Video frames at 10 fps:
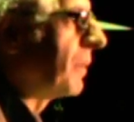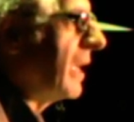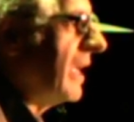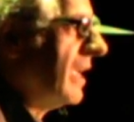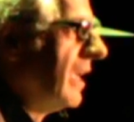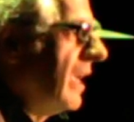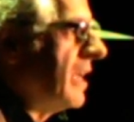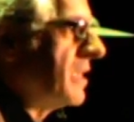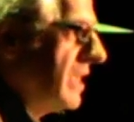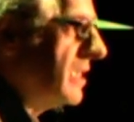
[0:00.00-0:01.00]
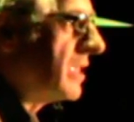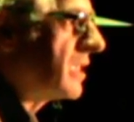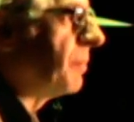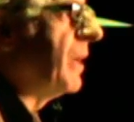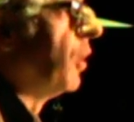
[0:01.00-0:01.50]
be. It
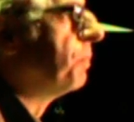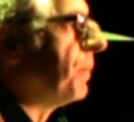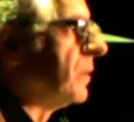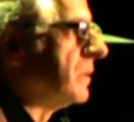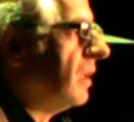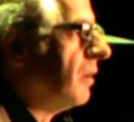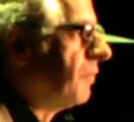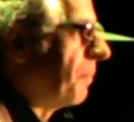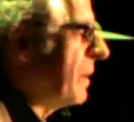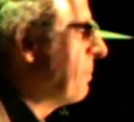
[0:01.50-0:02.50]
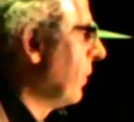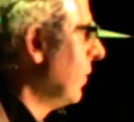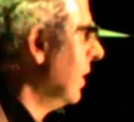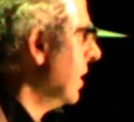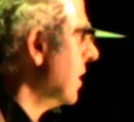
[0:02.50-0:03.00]
needed to be open for
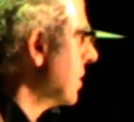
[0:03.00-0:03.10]
people